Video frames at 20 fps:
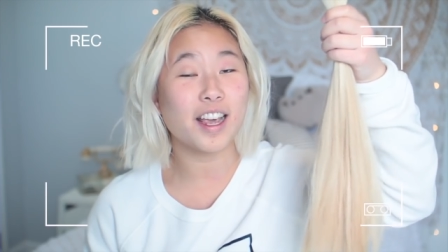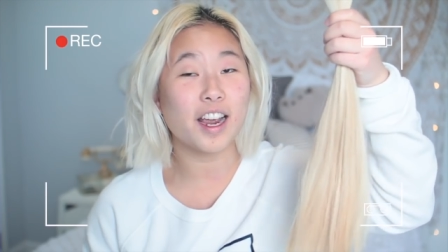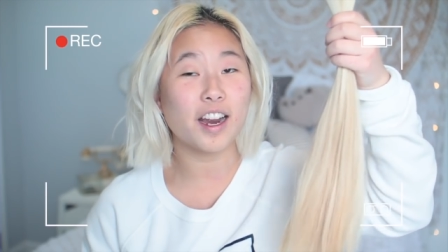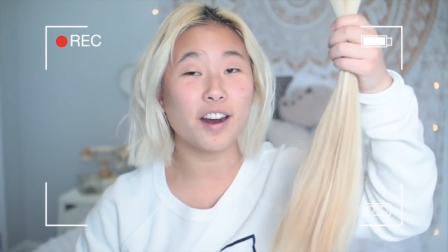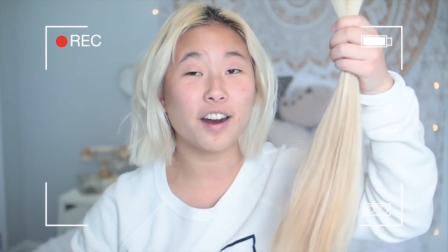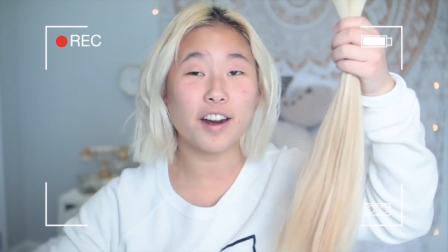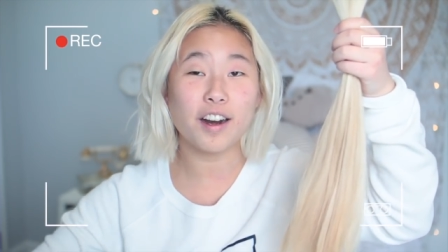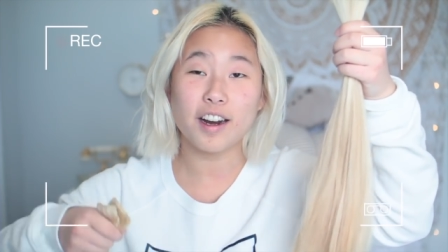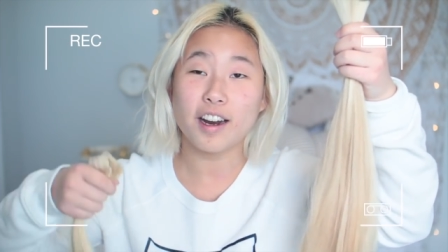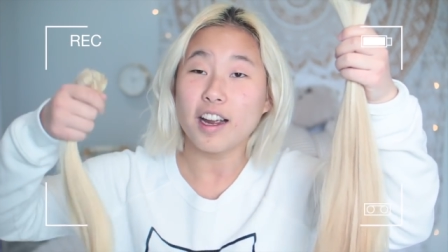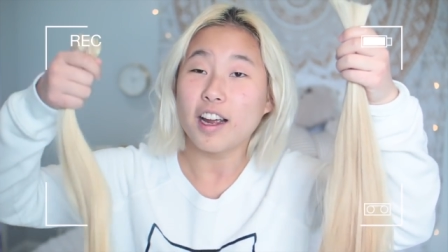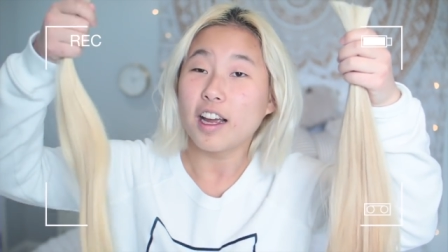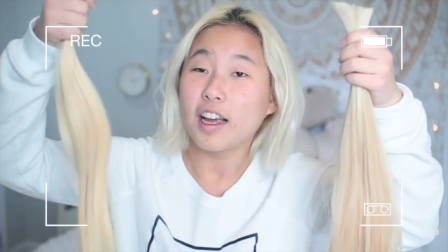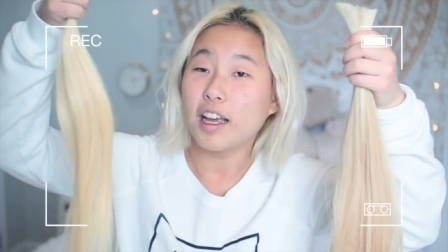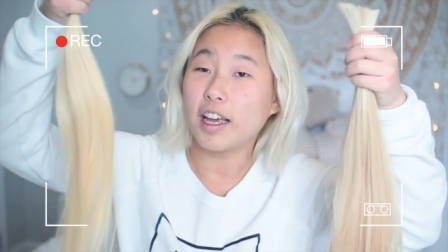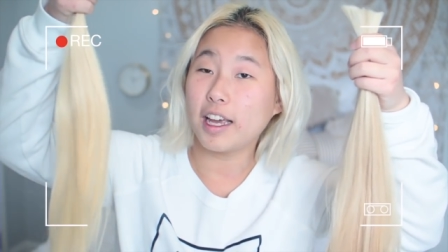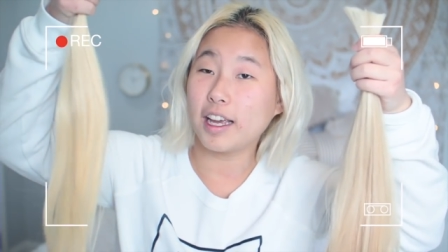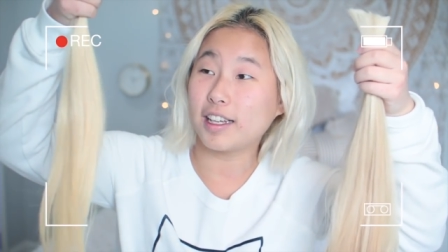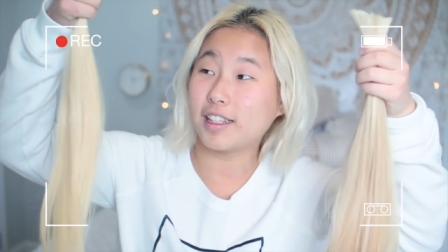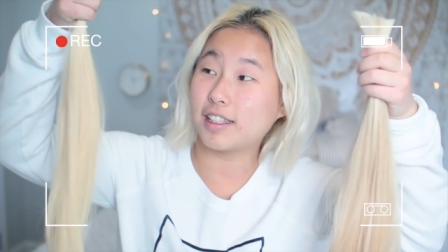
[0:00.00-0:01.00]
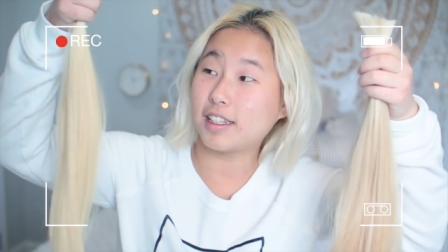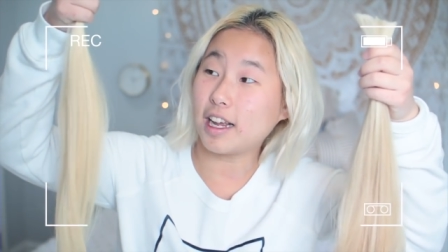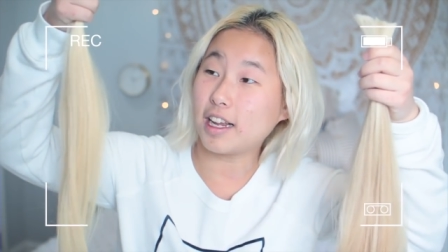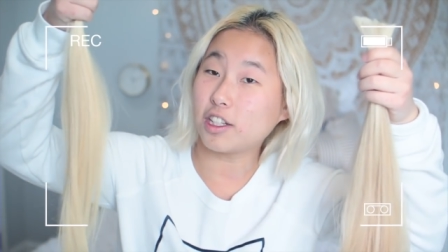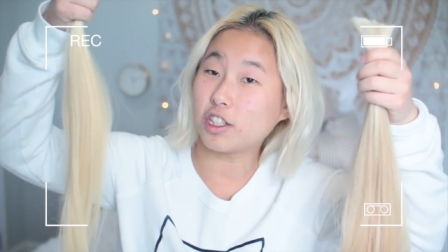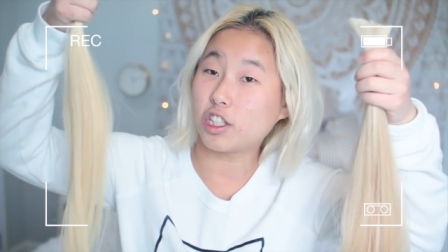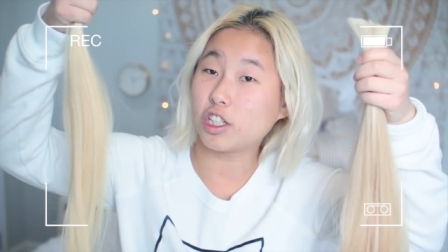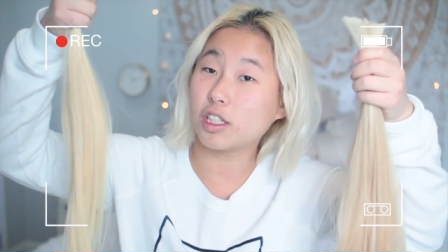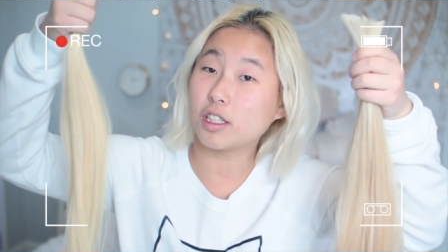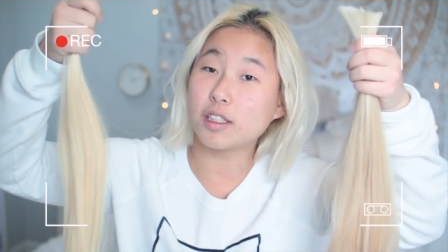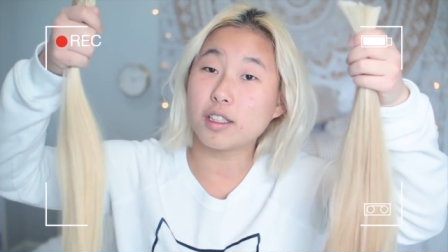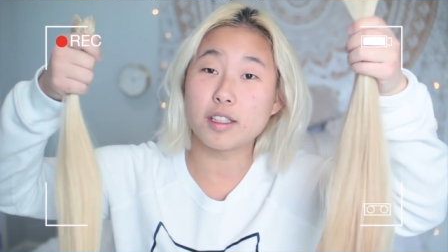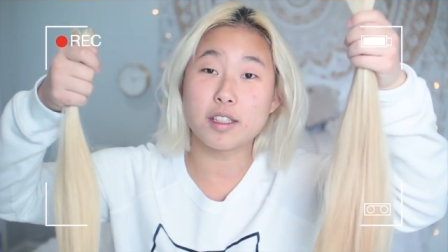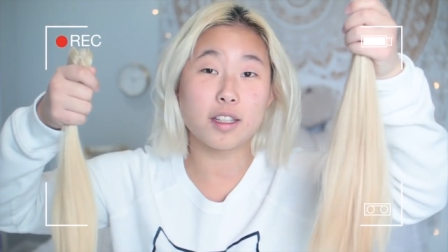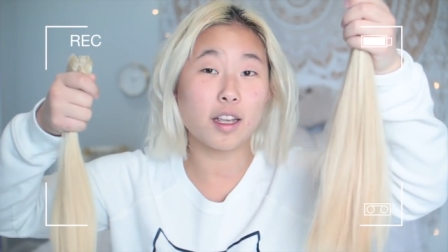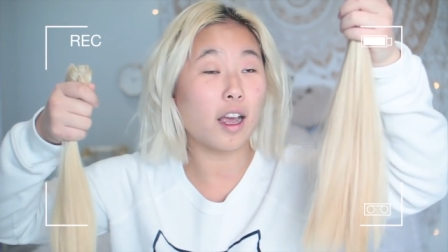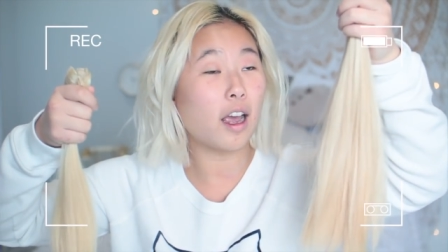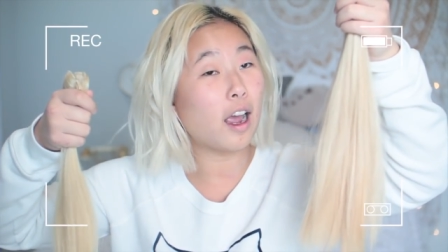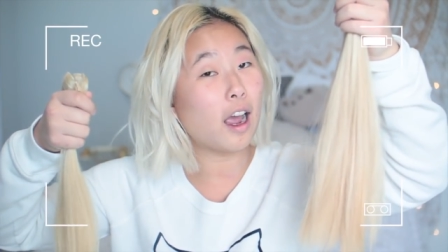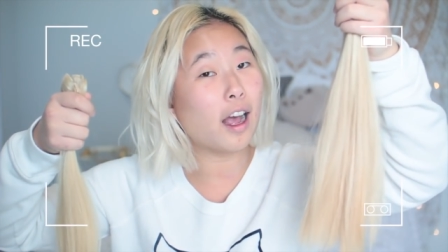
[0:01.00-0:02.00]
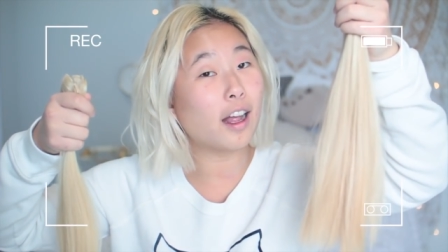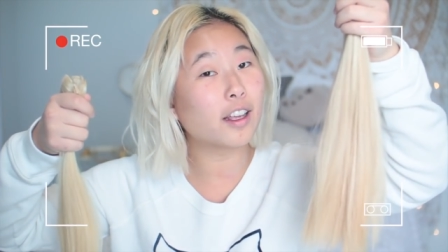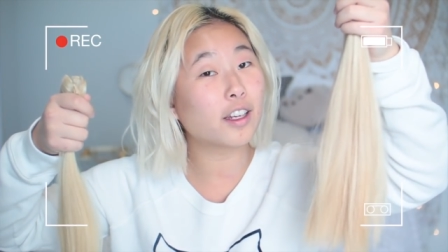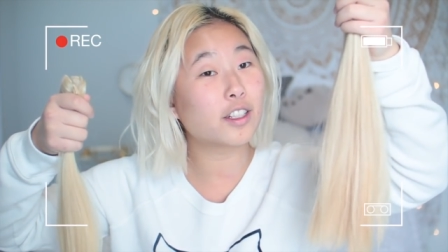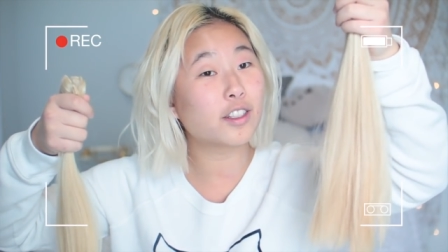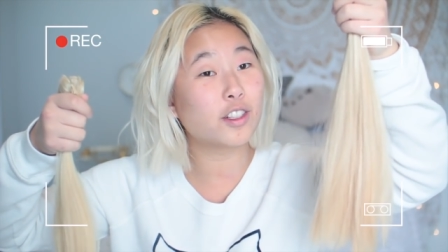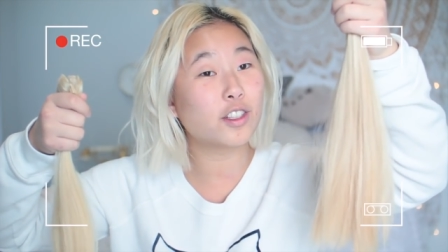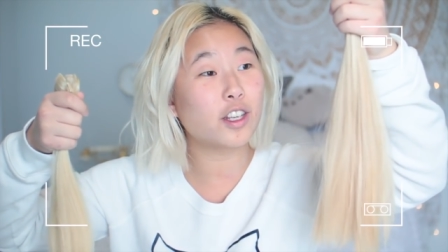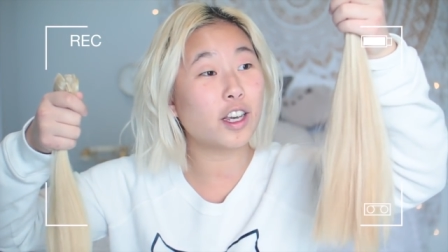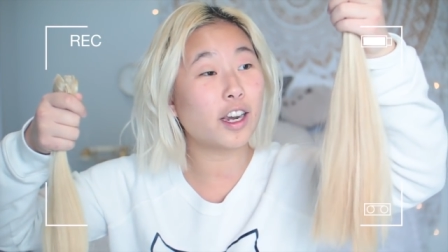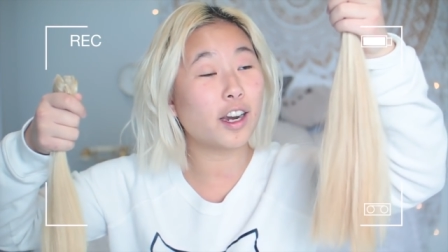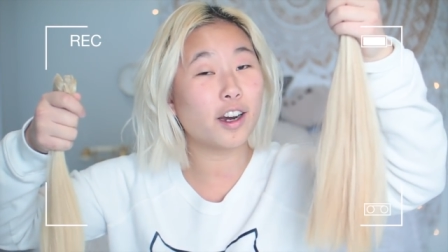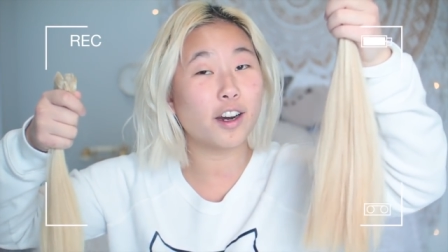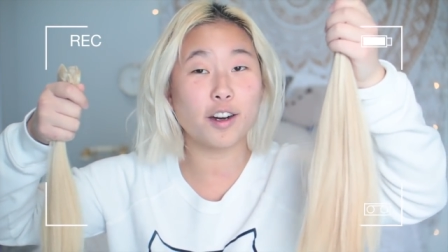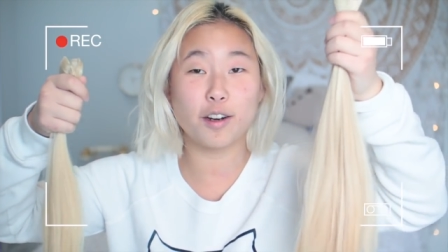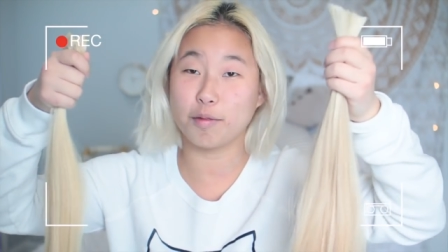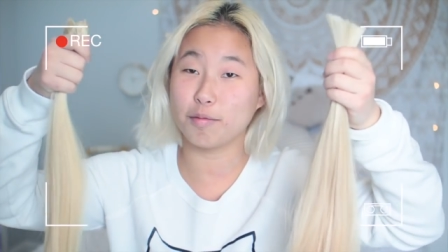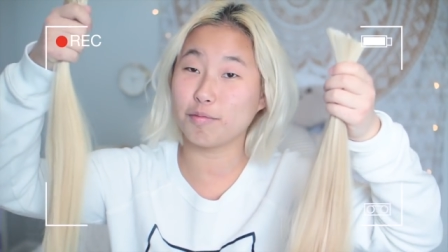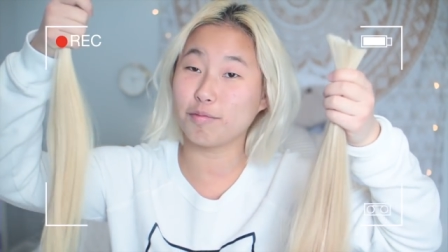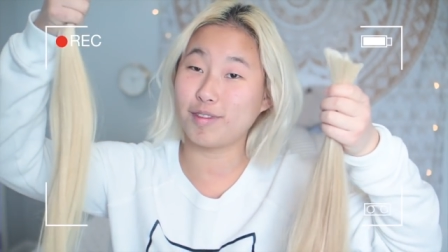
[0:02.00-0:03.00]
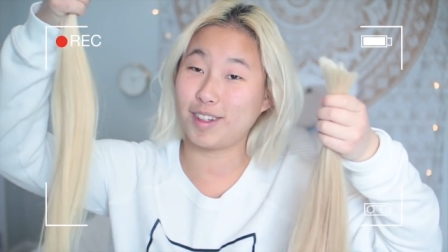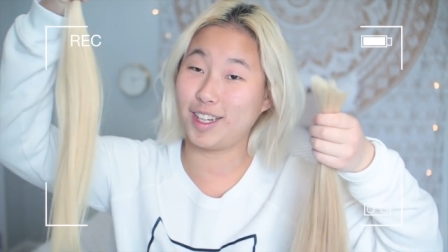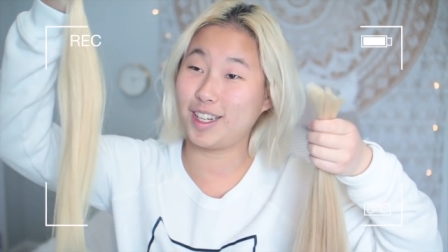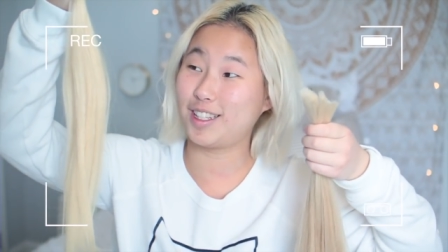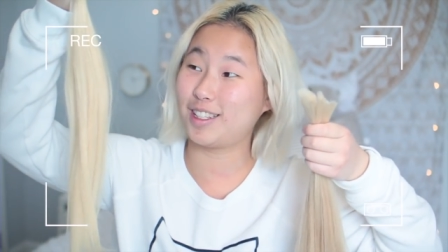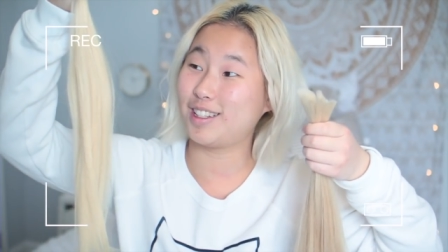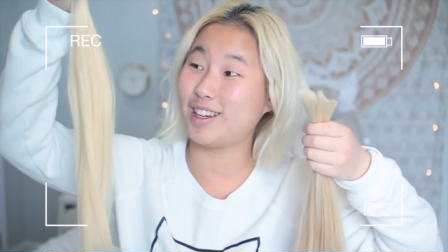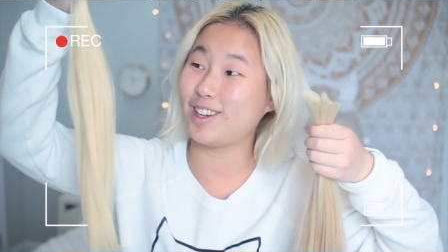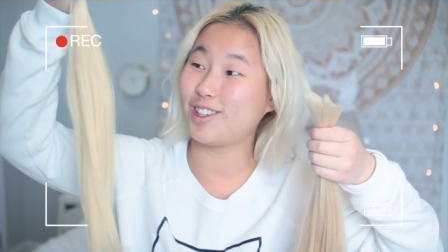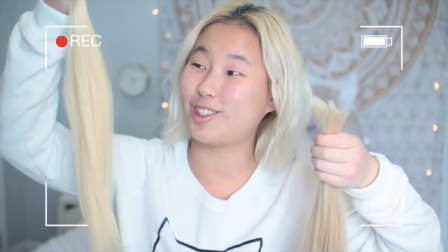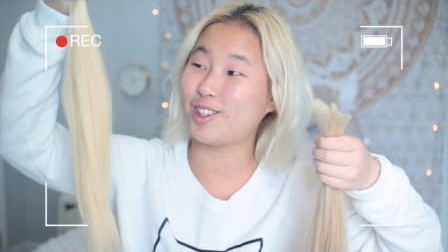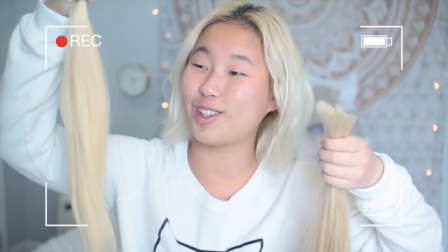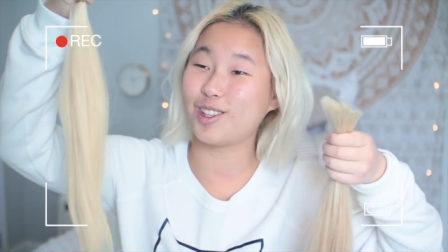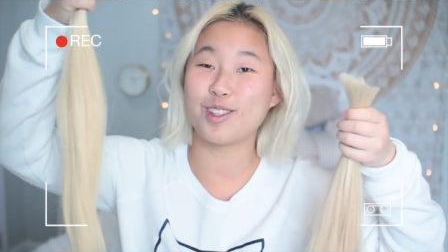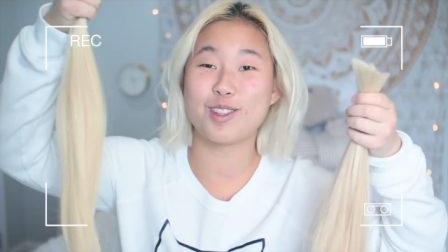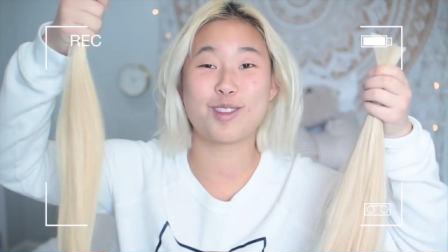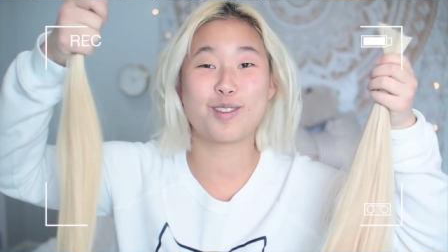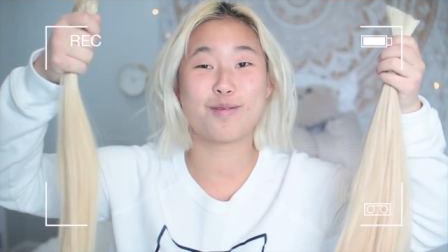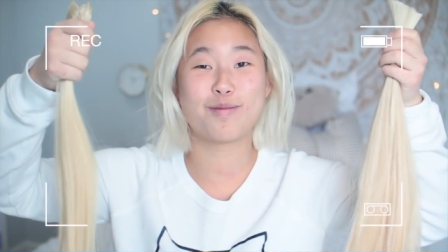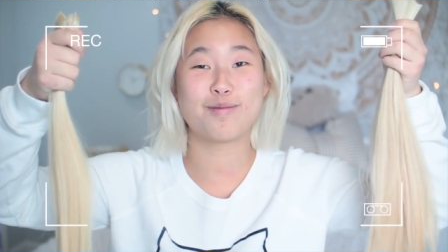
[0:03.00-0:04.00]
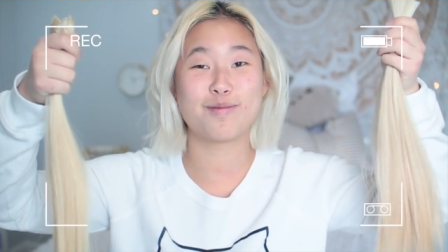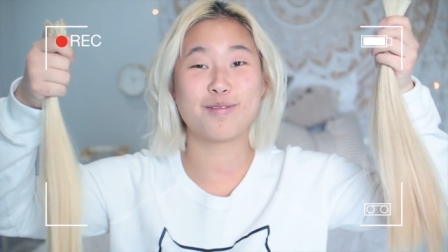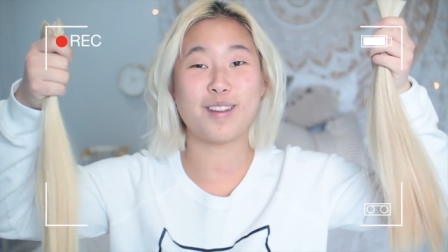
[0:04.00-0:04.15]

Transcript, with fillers: hair, extensions. Alex's hair, extensions.